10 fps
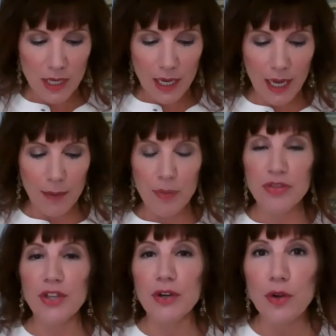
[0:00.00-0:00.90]
Um, but
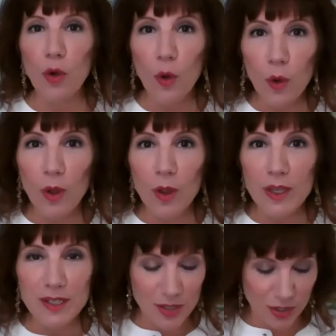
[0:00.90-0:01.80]
their goal
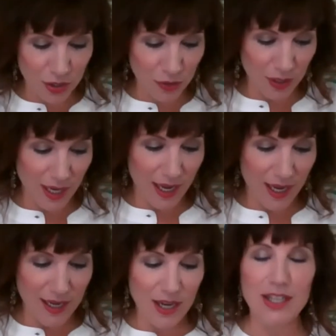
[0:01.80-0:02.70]
is to
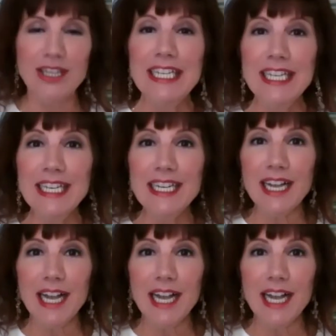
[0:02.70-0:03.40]
create clean,